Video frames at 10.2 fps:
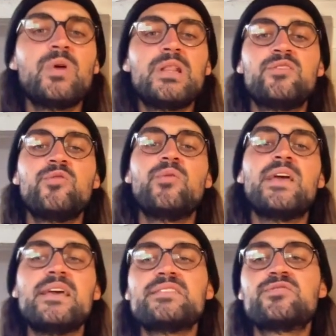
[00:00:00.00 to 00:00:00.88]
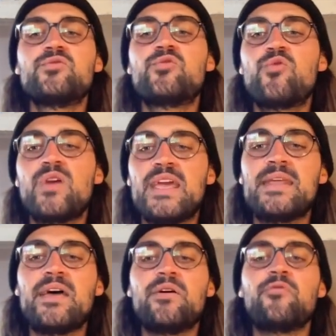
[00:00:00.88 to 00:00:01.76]
do is to
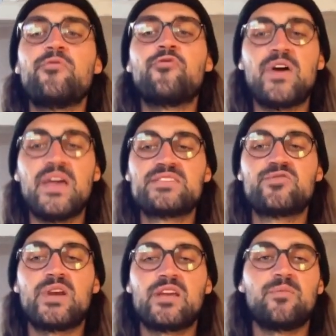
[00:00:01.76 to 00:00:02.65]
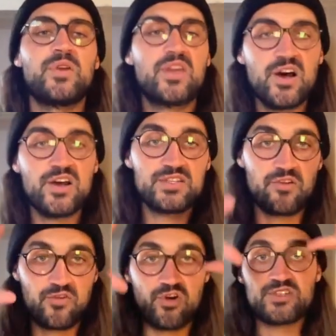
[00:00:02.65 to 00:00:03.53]
create a face tracker, because
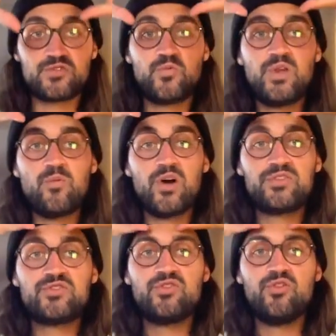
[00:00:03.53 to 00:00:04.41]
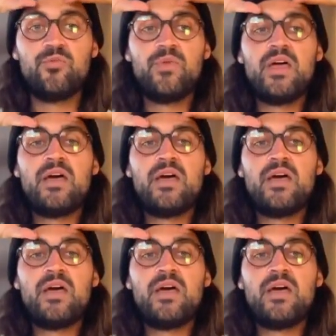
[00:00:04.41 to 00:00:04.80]
of course we want to